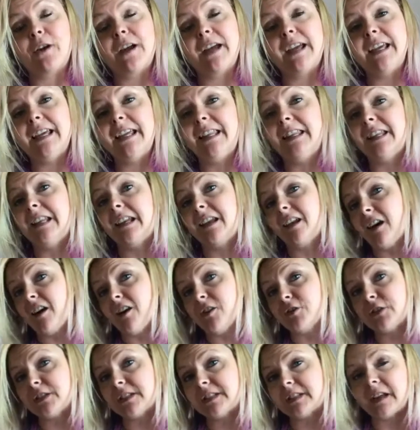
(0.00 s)
it in the
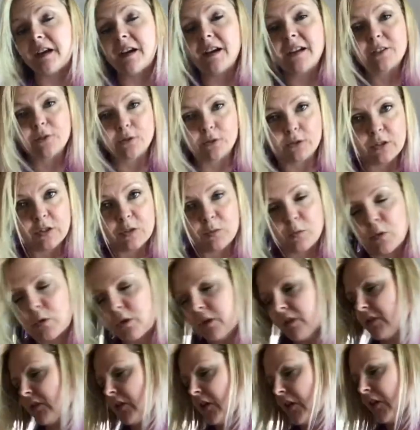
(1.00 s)
larger size or the
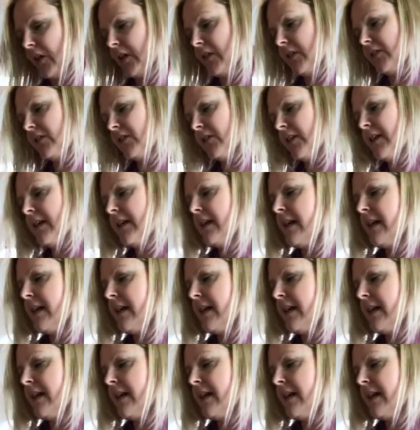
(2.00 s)
smaller size,